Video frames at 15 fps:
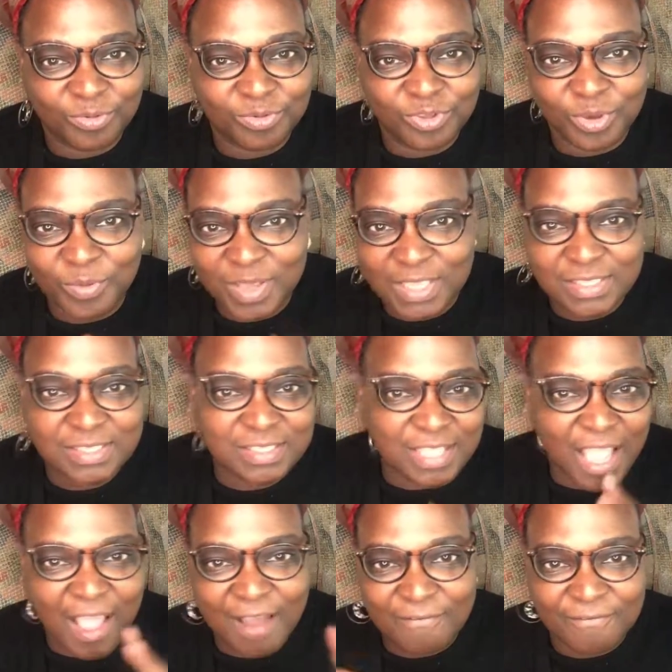doing
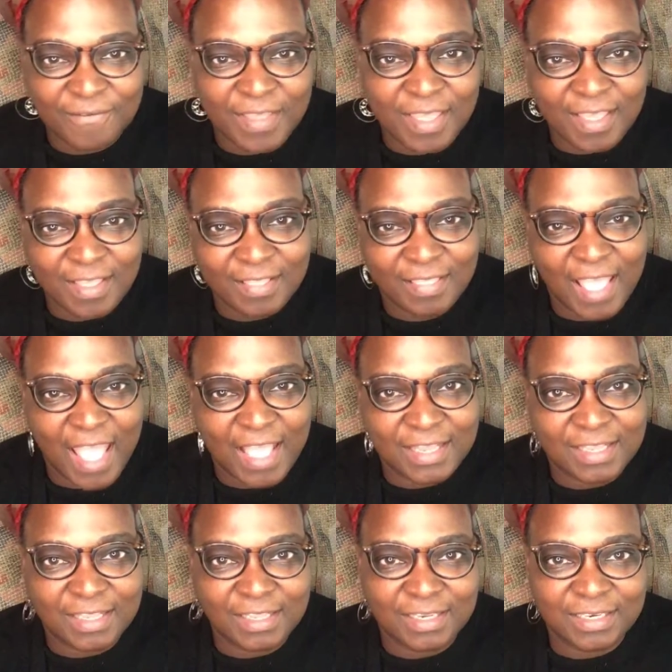stuff that
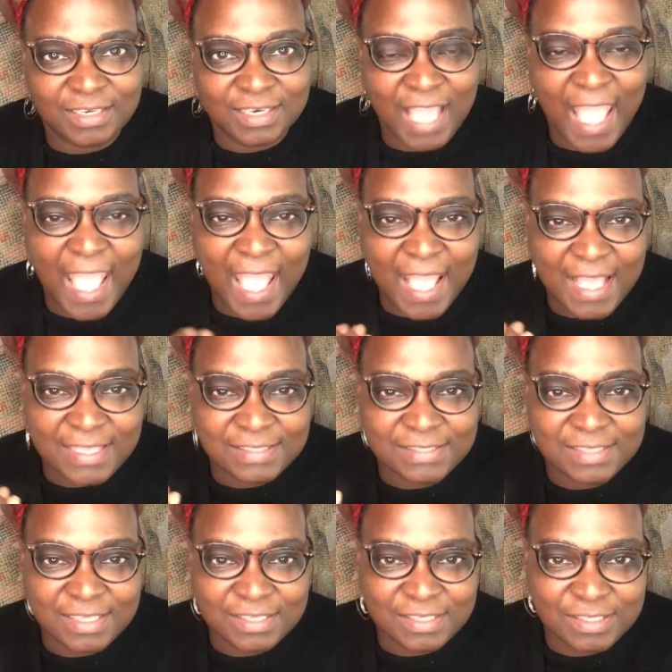needs
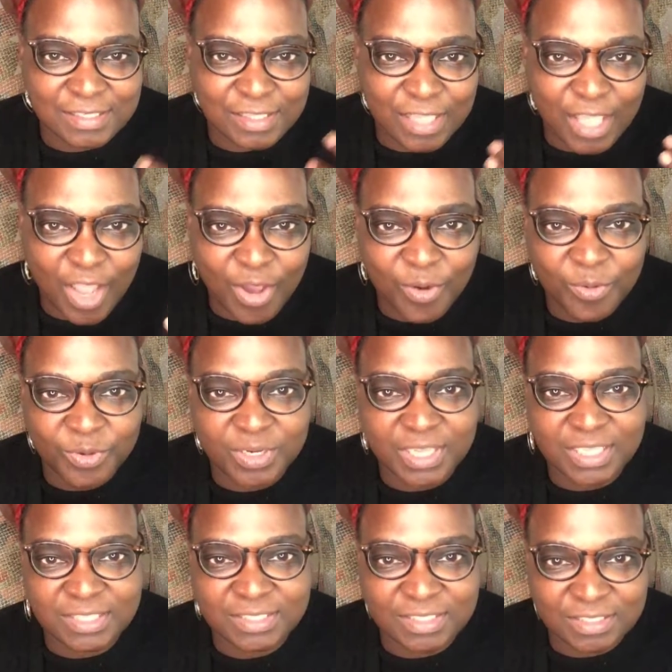to slow
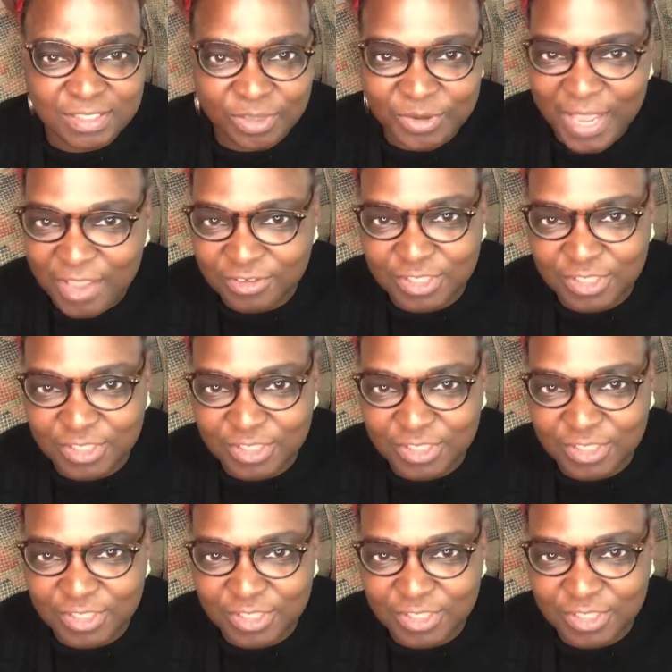down.